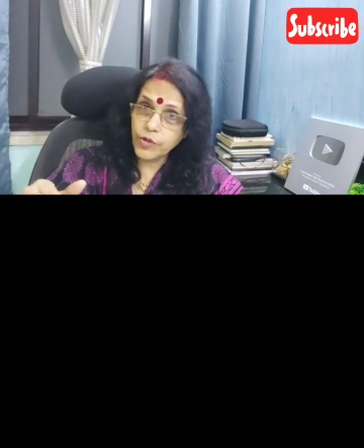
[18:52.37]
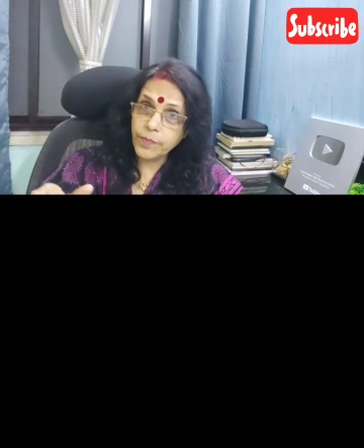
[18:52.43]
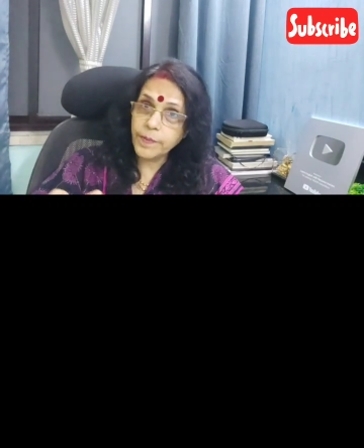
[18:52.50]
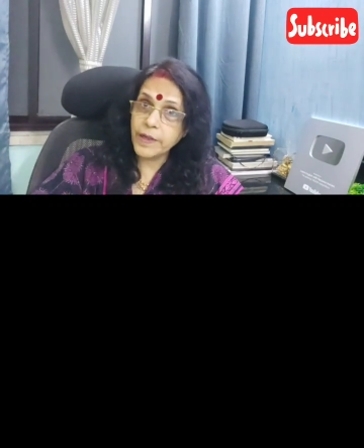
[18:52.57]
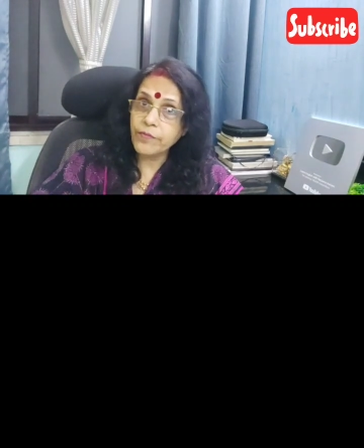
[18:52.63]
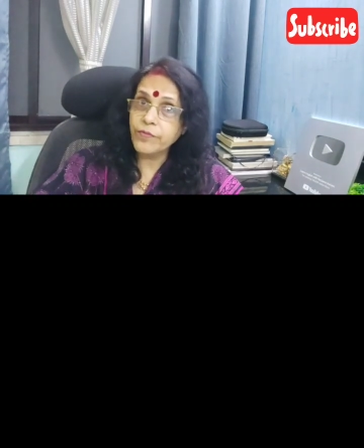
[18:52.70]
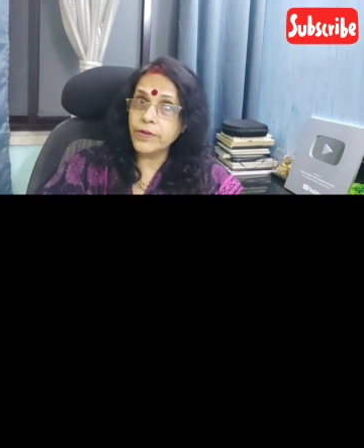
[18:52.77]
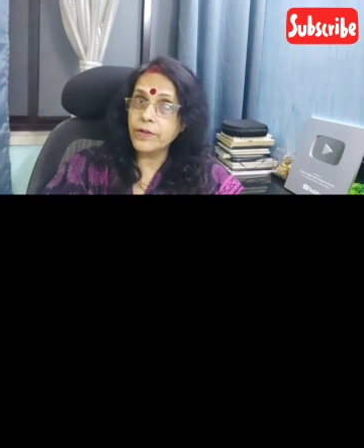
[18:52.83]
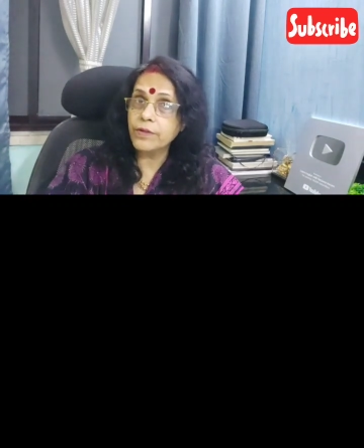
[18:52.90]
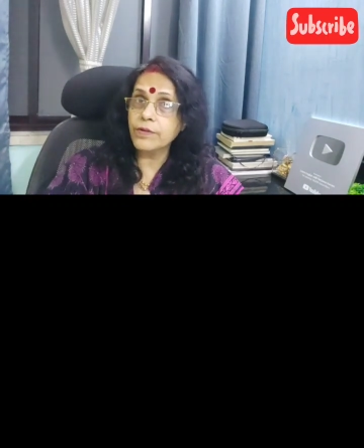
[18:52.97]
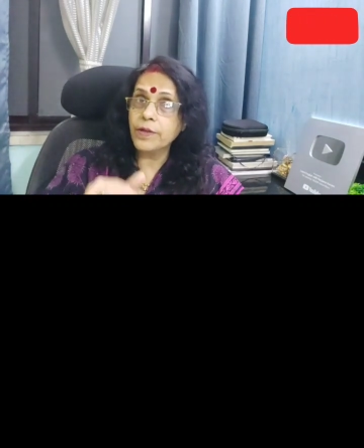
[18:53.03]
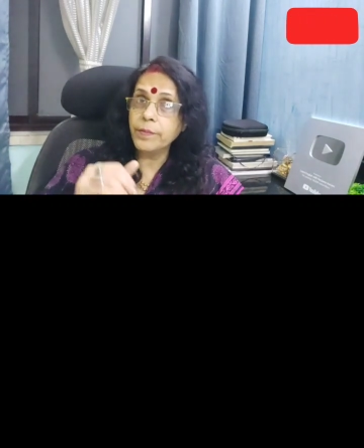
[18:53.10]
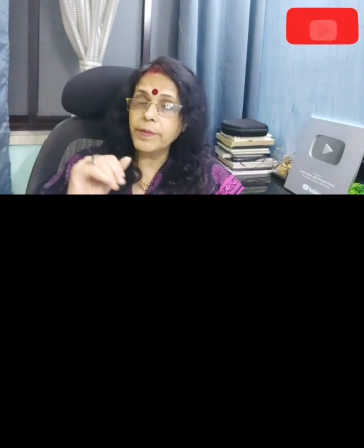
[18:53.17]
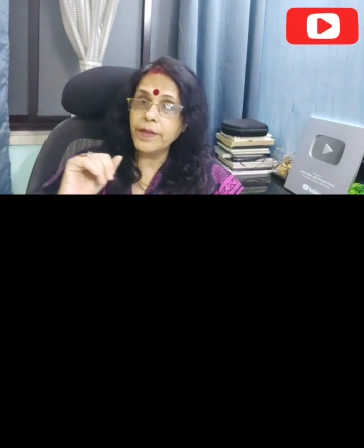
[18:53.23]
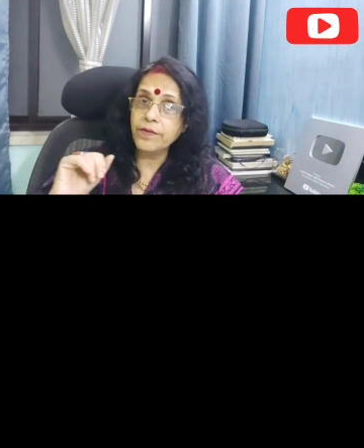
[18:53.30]
prefer to
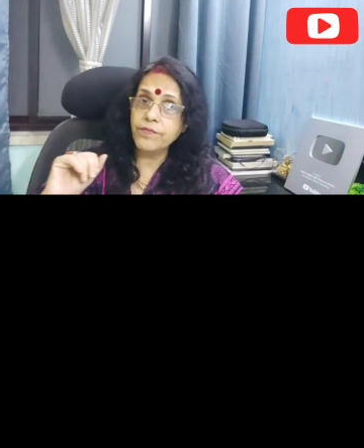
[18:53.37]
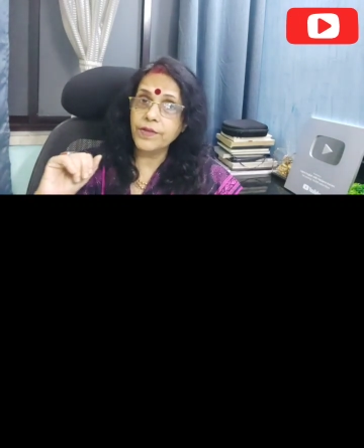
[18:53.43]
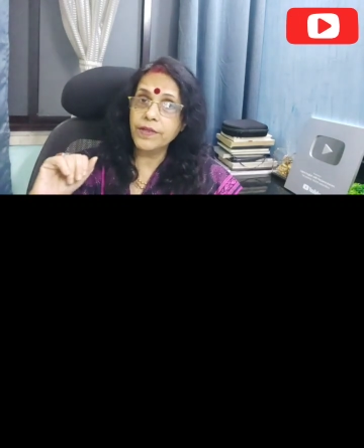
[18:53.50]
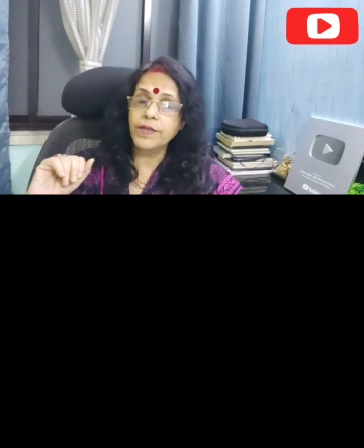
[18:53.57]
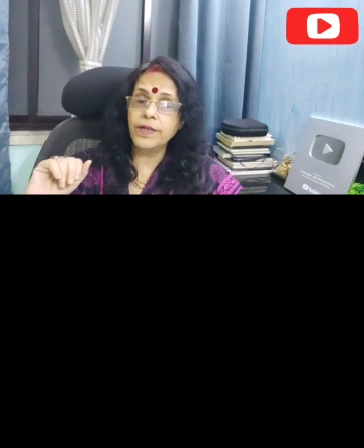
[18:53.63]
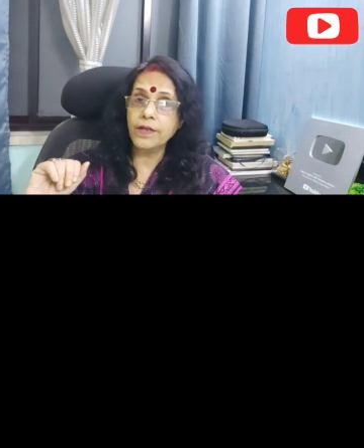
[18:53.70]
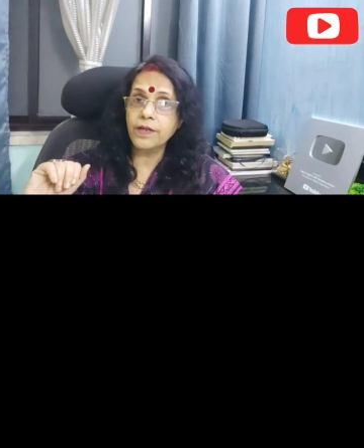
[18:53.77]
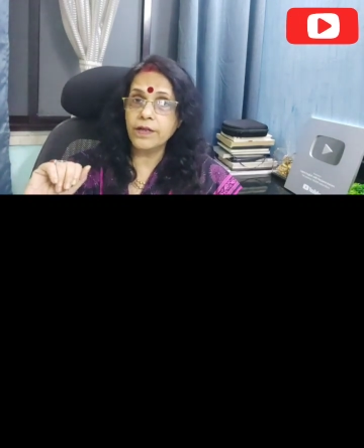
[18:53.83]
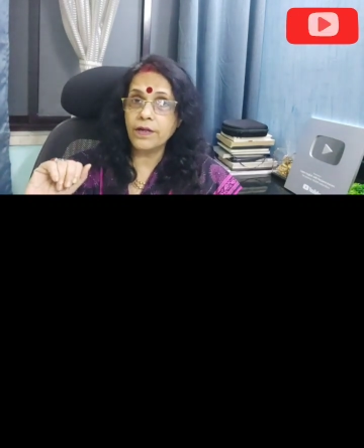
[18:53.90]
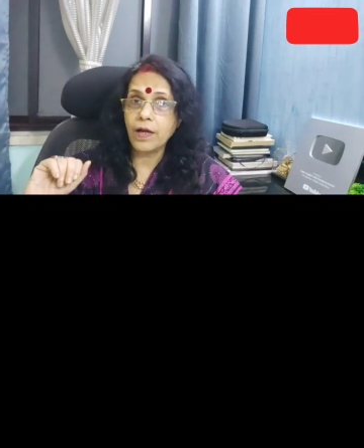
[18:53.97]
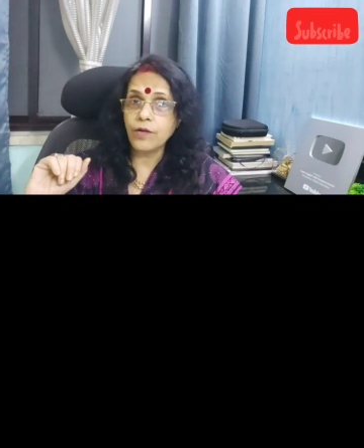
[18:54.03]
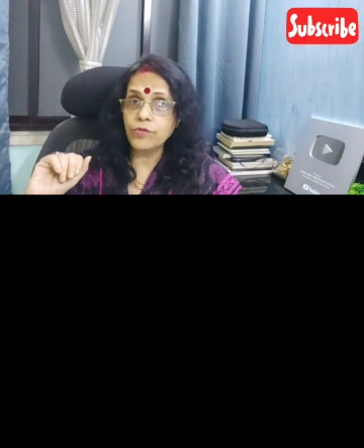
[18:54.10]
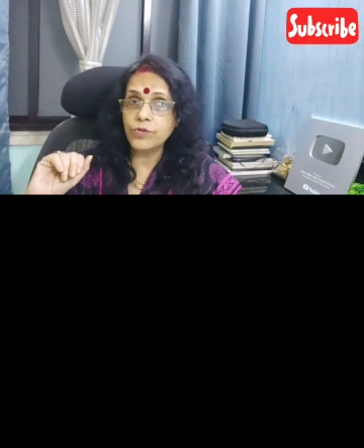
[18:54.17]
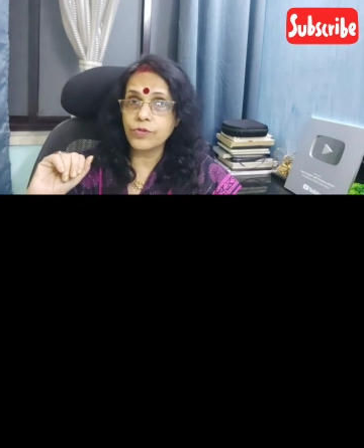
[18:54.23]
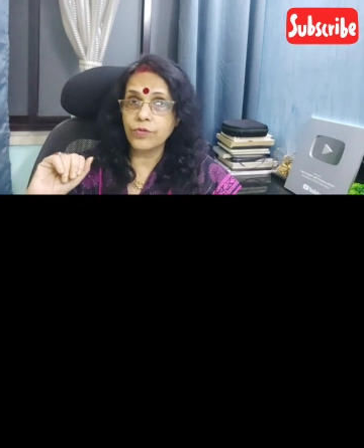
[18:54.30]
remain within her
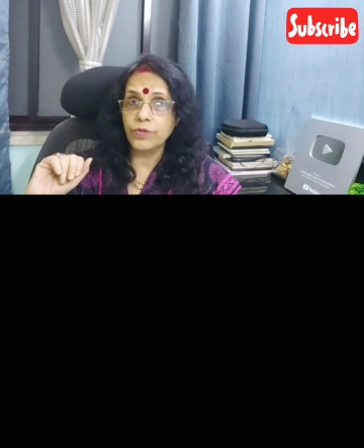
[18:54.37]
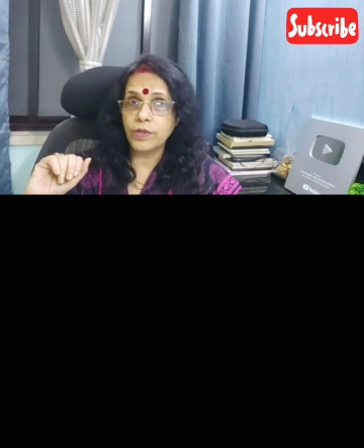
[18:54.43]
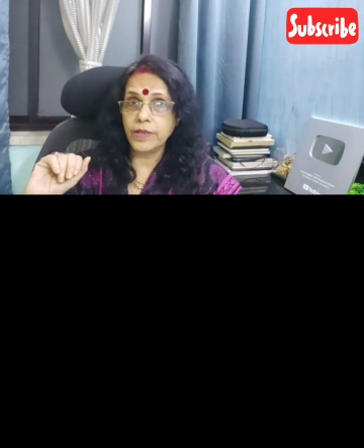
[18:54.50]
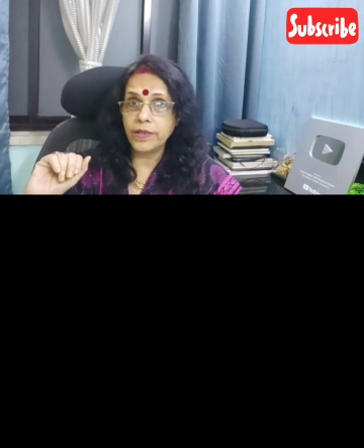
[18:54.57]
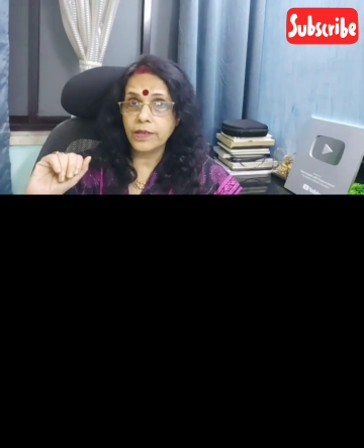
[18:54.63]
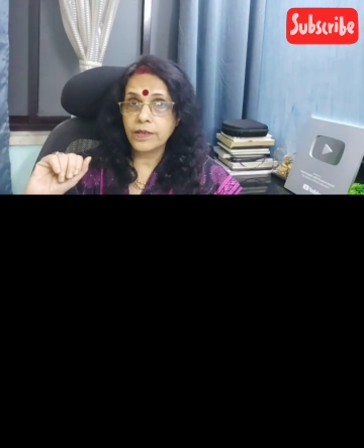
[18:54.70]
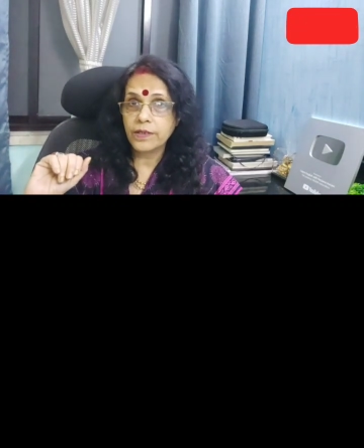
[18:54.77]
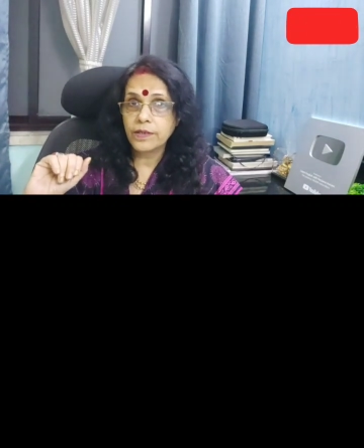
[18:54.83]
house only.